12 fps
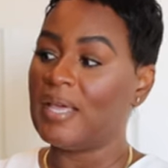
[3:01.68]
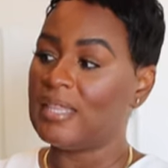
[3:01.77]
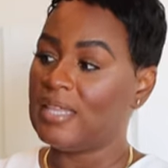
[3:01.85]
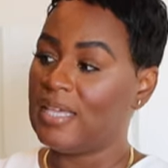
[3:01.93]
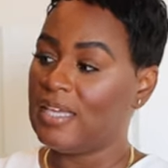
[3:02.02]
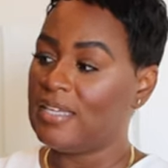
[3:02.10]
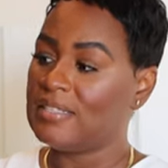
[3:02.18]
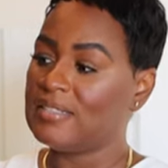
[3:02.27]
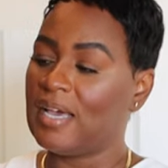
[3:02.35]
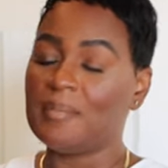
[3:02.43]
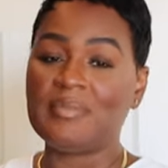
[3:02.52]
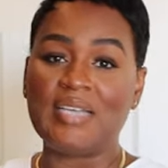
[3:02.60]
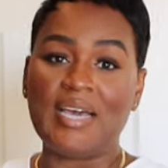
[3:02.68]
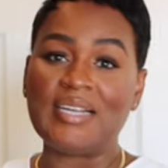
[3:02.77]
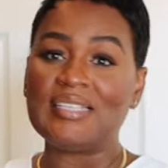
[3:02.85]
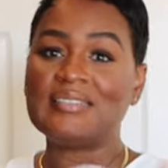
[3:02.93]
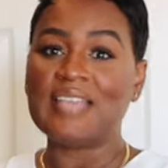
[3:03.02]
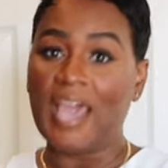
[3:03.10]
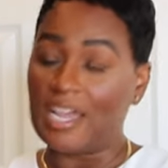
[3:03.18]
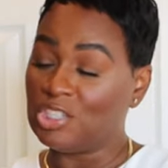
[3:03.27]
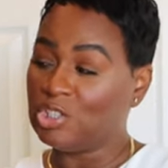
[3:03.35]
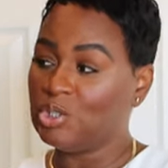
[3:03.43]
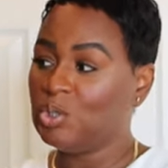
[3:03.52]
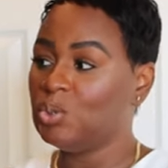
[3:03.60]
my things i'm not
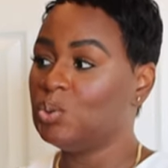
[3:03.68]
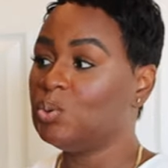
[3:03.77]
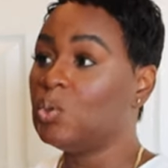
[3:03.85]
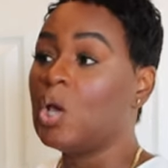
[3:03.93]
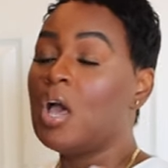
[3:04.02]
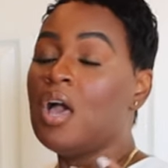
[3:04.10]
attached to